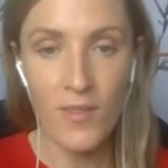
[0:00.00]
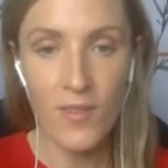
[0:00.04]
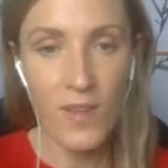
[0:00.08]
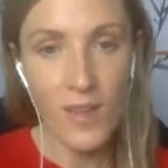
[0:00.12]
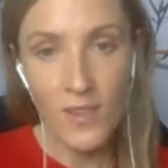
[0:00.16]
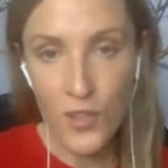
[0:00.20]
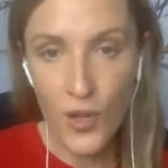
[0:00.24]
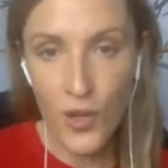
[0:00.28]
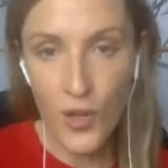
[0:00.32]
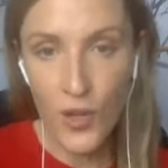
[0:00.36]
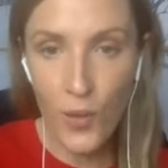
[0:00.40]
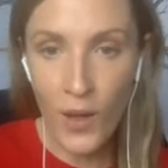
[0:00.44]

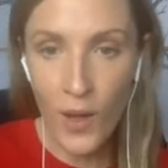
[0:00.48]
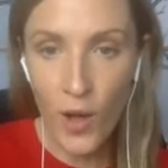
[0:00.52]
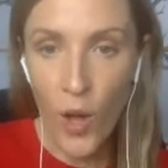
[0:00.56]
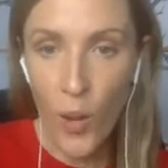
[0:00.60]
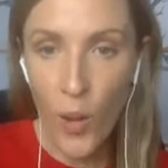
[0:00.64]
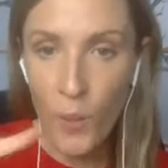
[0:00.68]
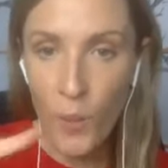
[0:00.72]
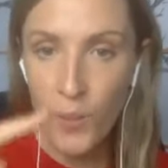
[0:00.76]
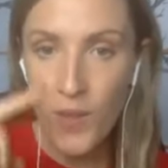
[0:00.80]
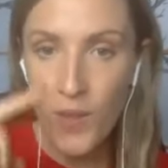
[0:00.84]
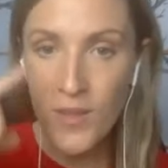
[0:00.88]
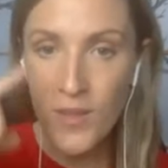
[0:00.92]
So you're going
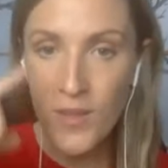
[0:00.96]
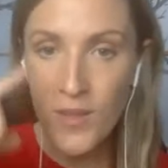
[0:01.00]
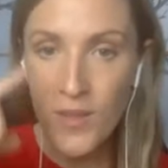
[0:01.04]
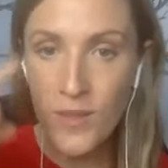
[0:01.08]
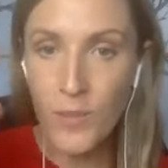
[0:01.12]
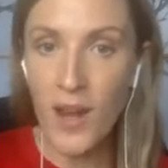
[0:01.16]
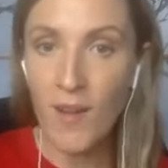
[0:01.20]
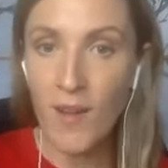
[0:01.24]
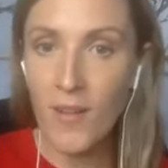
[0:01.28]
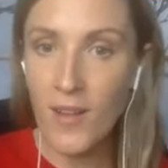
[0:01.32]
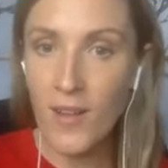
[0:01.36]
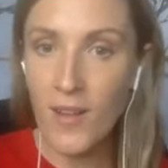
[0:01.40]
up the
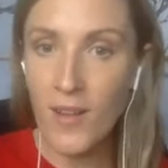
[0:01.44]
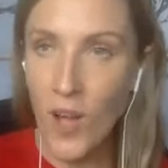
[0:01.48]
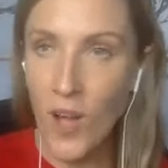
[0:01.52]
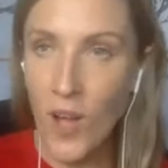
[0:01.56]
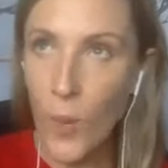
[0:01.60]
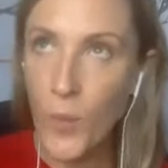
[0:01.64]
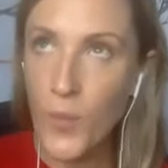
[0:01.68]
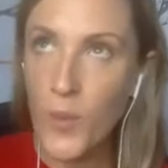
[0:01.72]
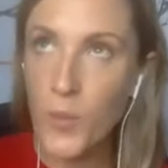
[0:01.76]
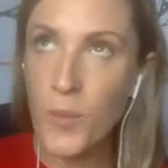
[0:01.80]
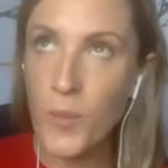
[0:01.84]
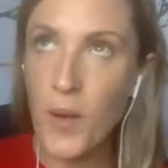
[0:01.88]
spiral,
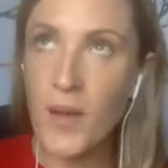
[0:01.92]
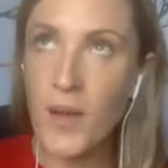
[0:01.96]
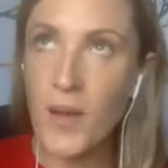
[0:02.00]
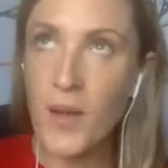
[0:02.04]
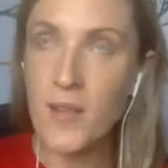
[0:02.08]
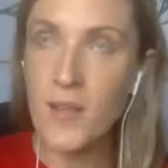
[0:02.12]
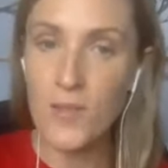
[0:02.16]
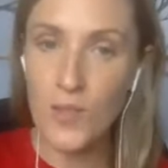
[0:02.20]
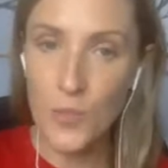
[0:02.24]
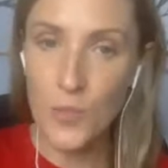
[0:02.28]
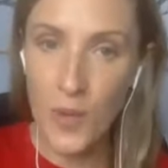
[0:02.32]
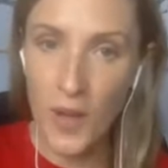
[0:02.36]
up the
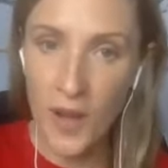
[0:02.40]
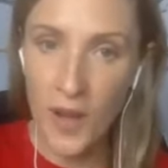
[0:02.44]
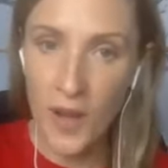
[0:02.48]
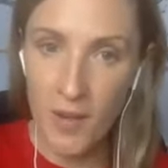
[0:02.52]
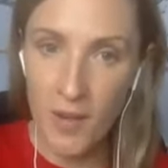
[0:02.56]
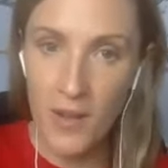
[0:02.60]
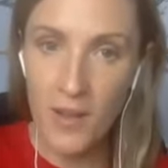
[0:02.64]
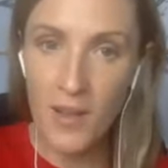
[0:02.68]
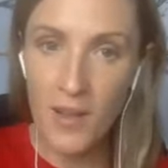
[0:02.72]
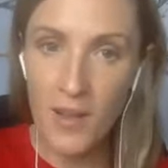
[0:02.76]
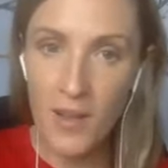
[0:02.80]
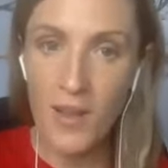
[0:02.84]
positive
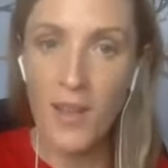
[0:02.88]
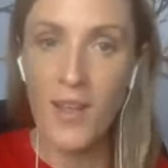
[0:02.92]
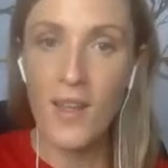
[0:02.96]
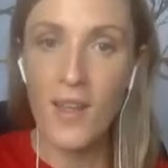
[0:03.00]
spiral,